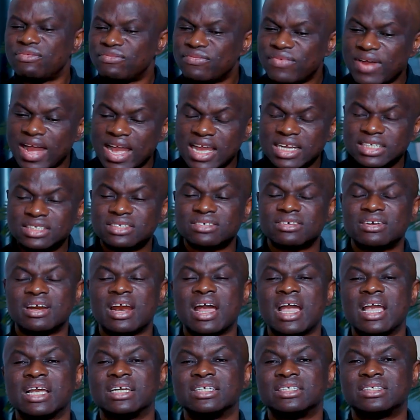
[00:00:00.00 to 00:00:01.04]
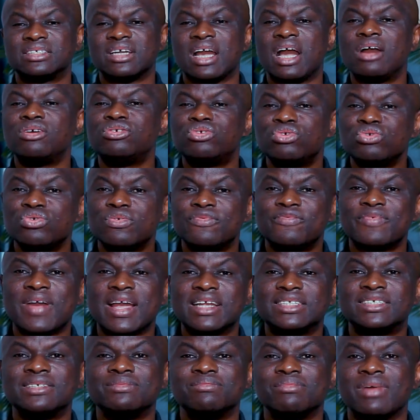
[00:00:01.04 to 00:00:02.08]
Fight right. How do you
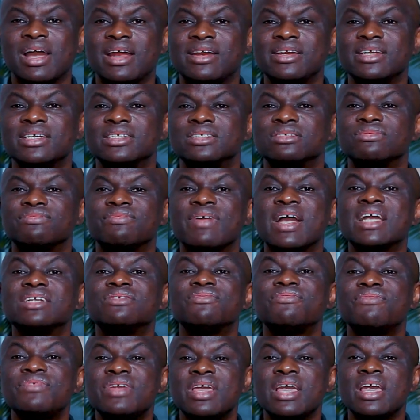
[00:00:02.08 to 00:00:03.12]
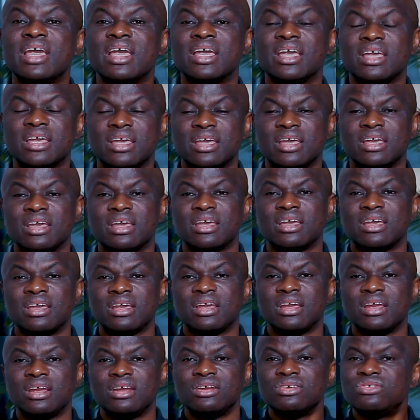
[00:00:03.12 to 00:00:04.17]
fight in marriage? Fight fear.
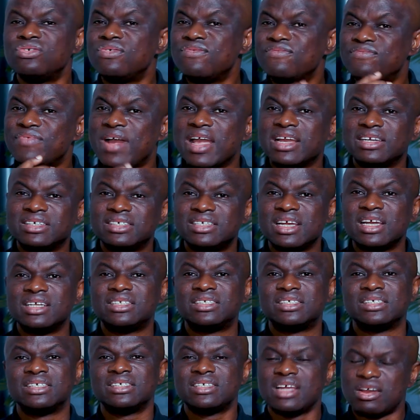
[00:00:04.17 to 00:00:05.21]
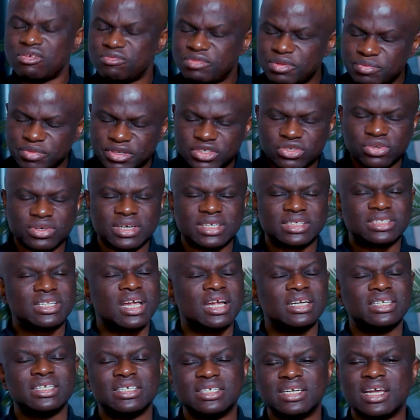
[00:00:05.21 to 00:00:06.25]
Don't fight dirty. There will be
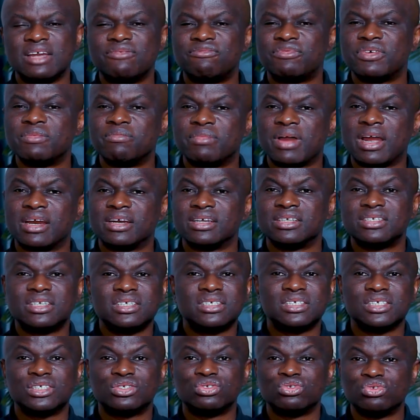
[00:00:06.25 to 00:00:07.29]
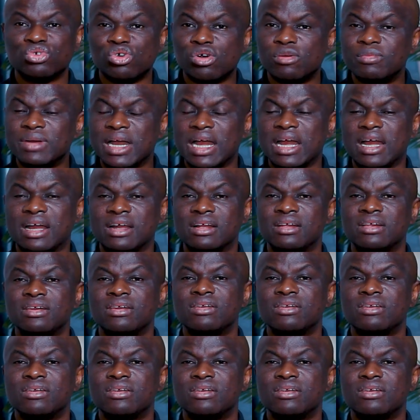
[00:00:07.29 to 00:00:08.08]
misunderstanding in every marriage. This is normal.